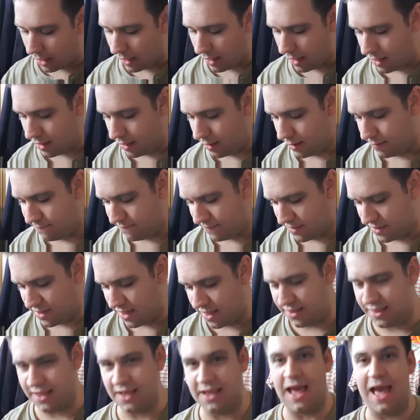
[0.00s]

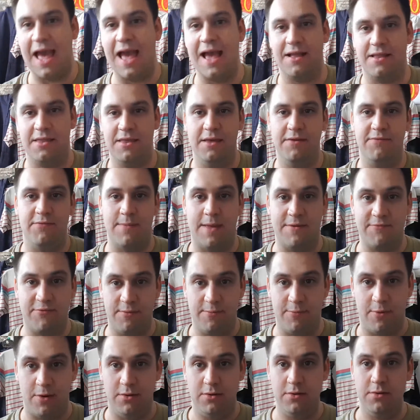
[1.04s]
Fantastic acting from
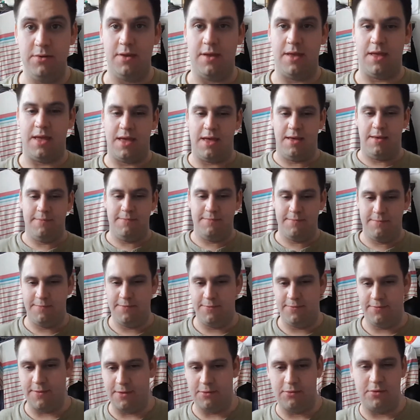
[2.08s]
everyone.
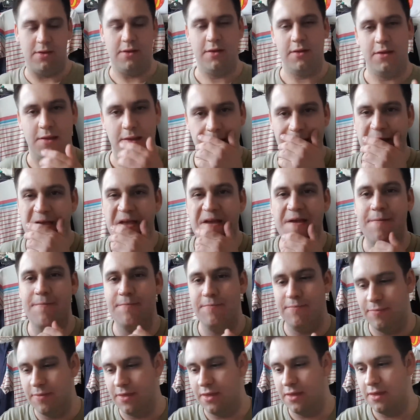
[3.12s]
Well
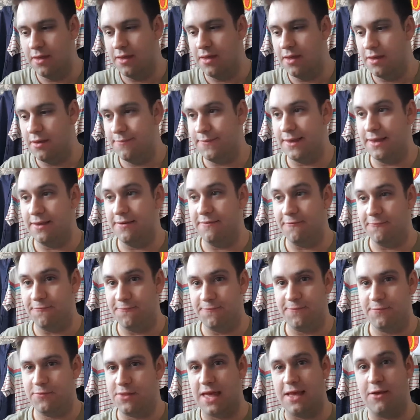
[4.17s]
done.
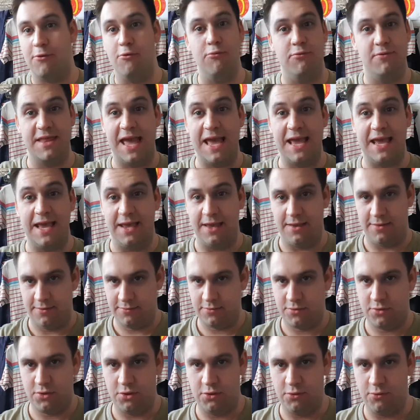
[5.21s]
Take all day
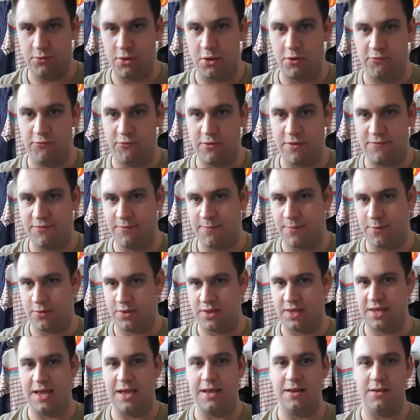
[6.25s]
to go for
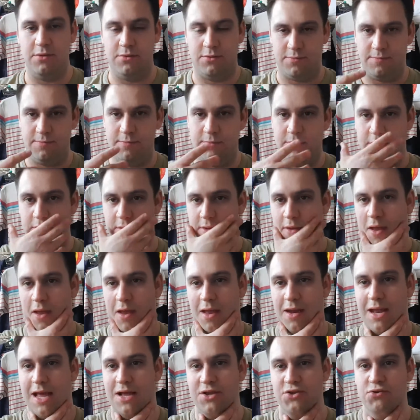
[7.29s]
everybody and
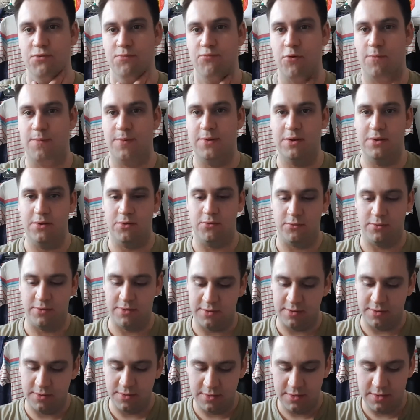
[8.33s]
an actual proper look
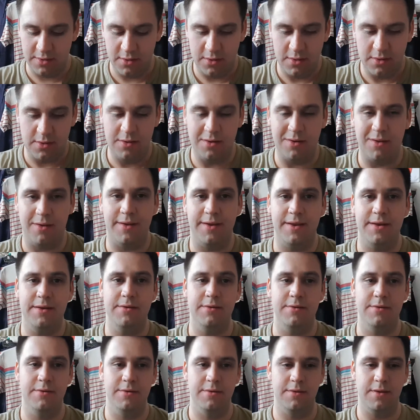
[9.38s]
online.
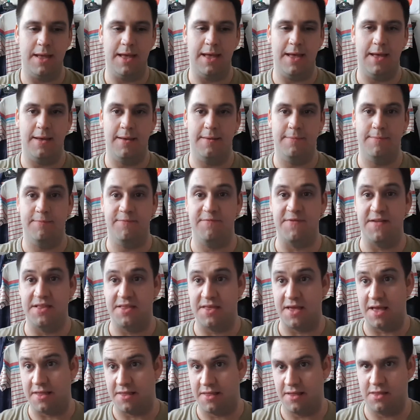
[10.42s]

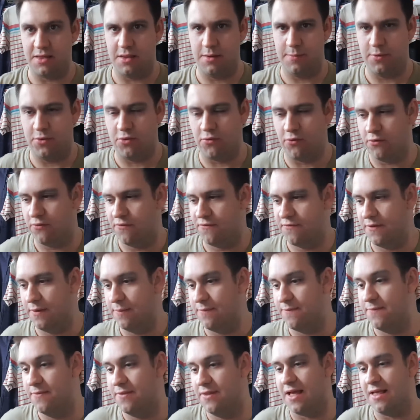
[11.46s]
Fantastic
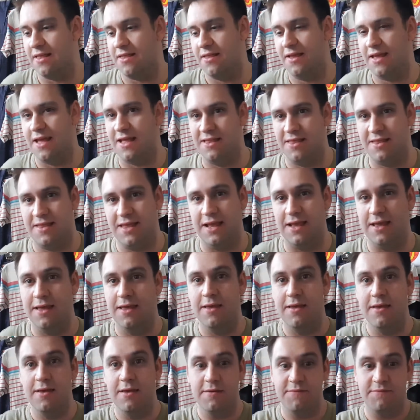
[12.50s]
cinematography, fantastic editing,
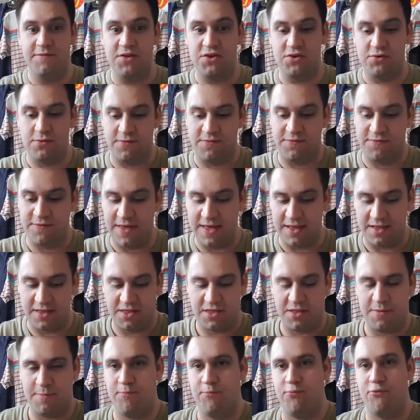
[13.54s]
visual
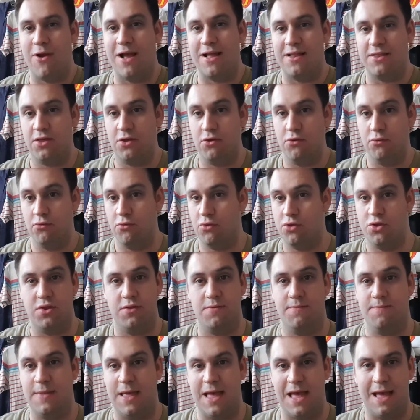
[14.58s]
effects, practicals,
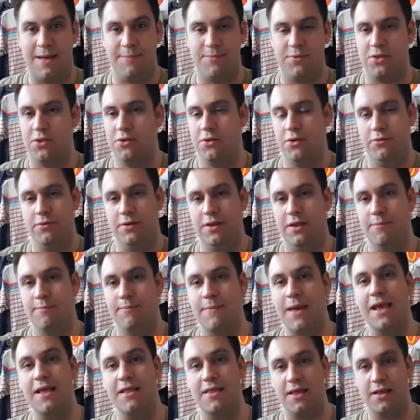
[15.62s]
absolutely
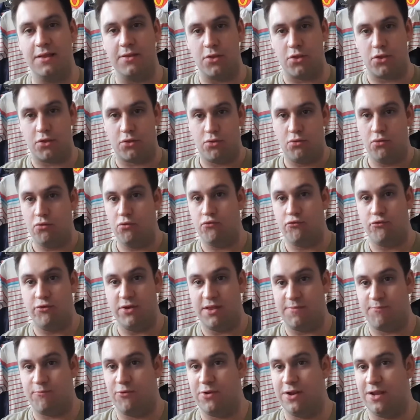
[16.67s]
amazing. The story
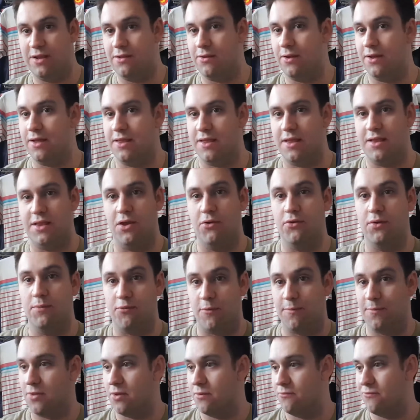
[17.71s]
is brilliant. Like I said, the only
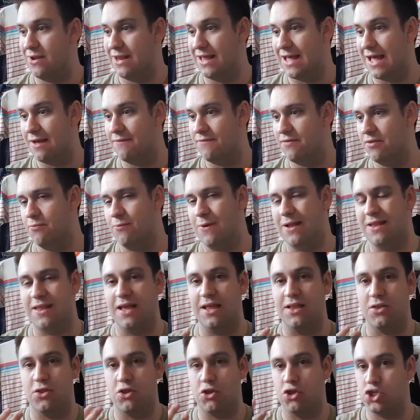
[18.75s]
problems I really have is when
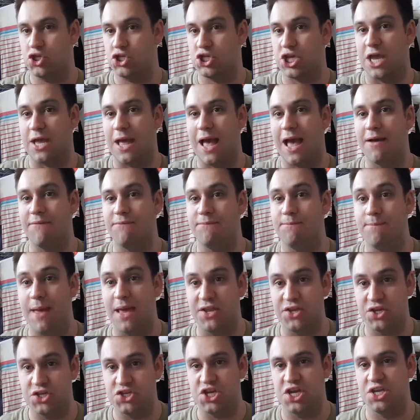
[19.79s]
they have
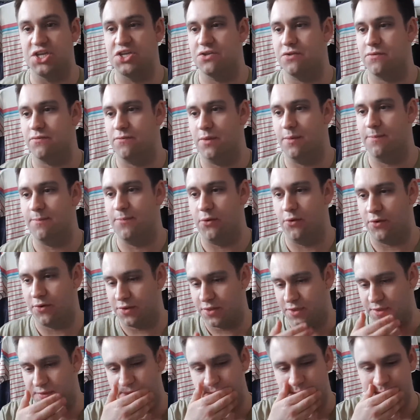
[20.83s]
major changes from the
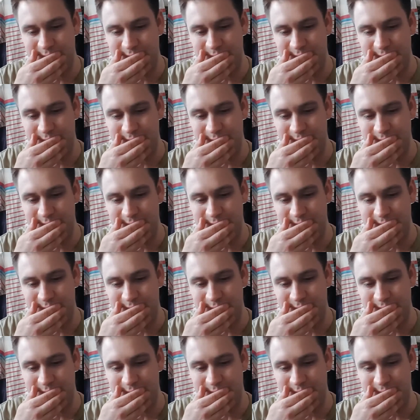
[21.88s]
books.